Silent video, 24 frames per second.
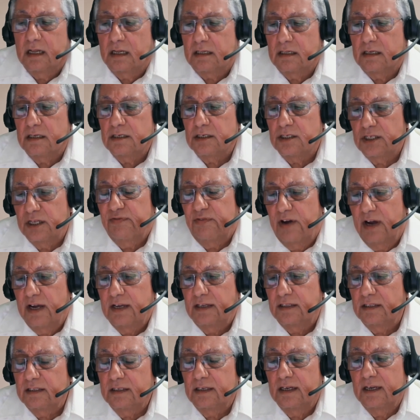is
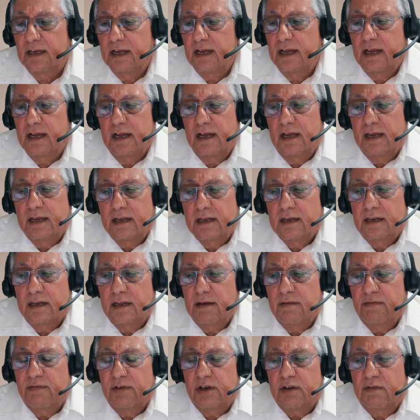defined in
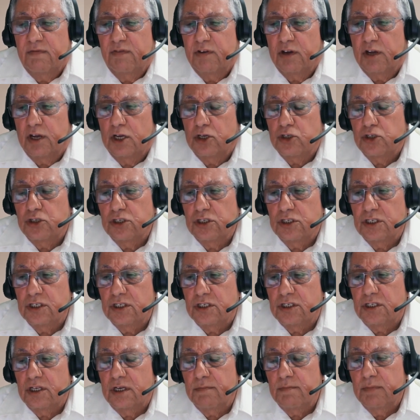the verification
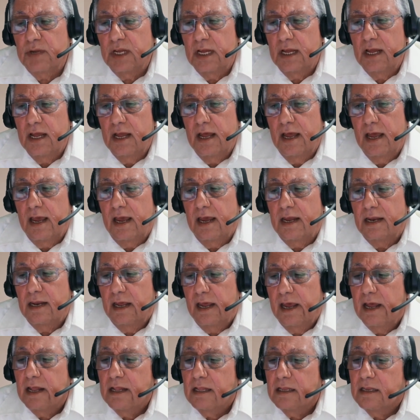system and
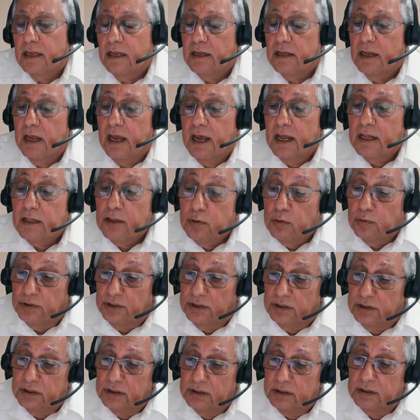add to
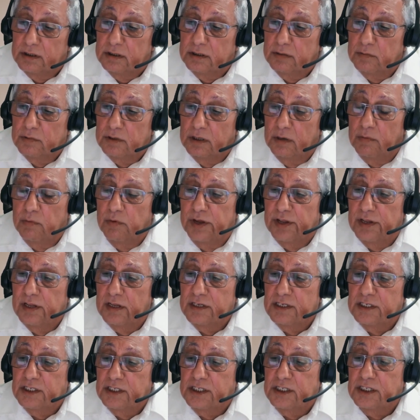it, whether
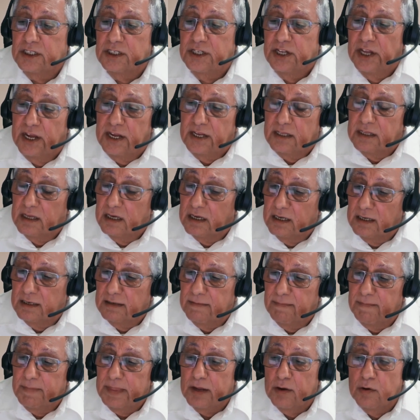this is data
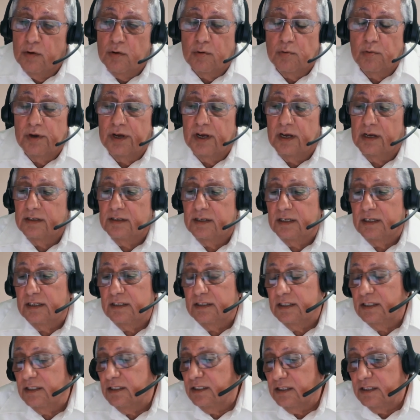or whether
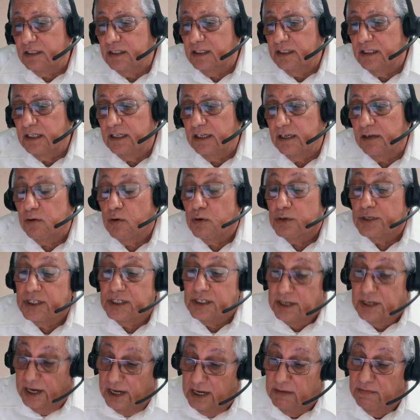this is a
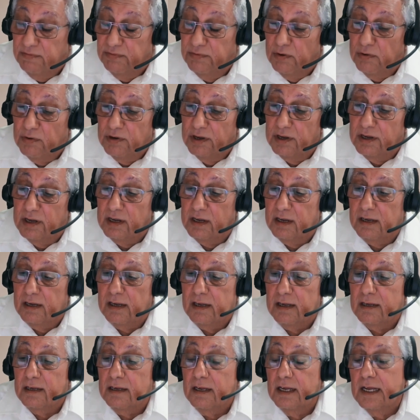constraint for
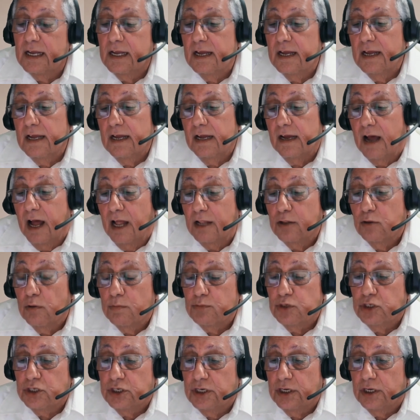a random
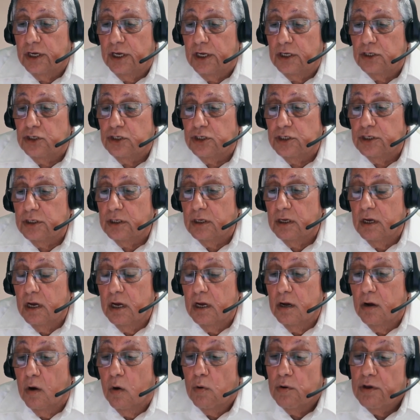generation,
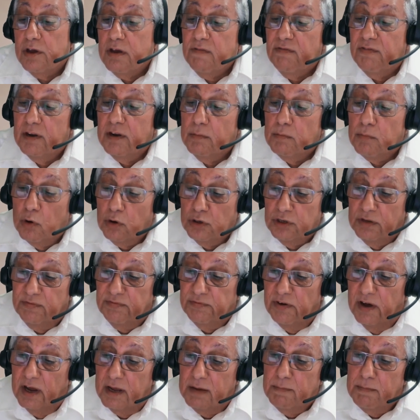or even
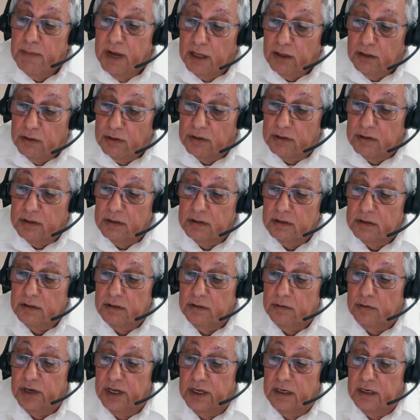modify method. You
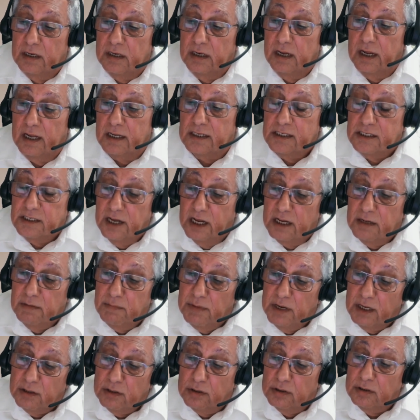can extend
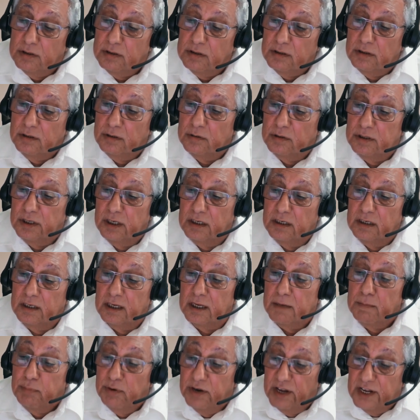method, you can
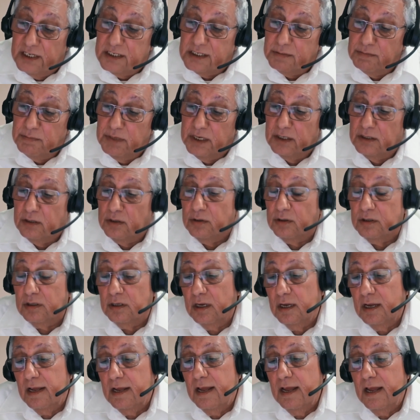replace method,
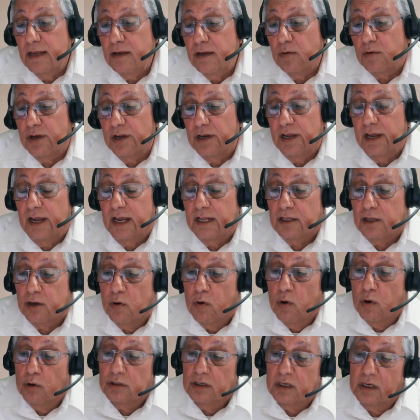you can add
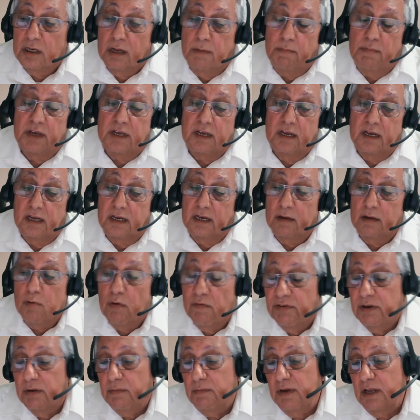code in the beginning
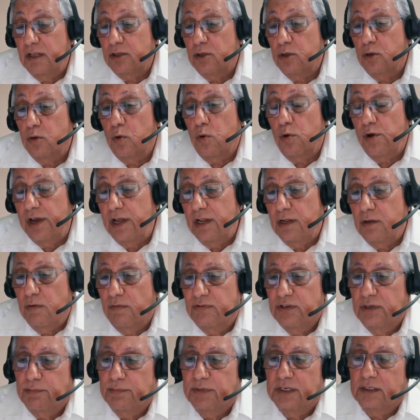of the method or end of
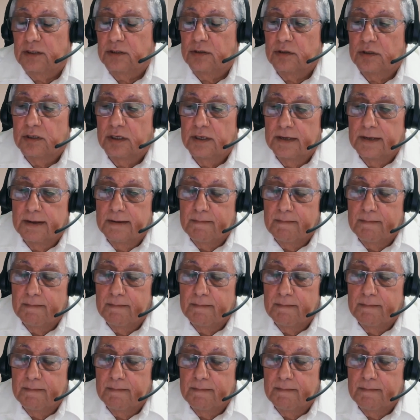the method.